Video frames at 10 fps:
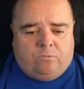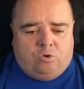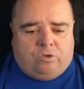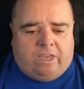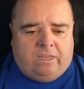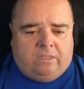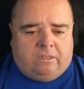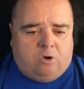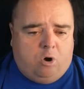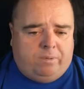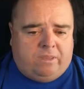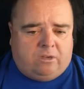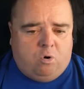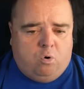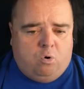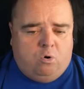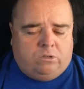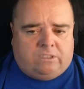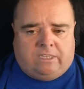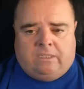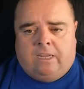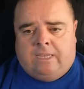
you can copy the codes and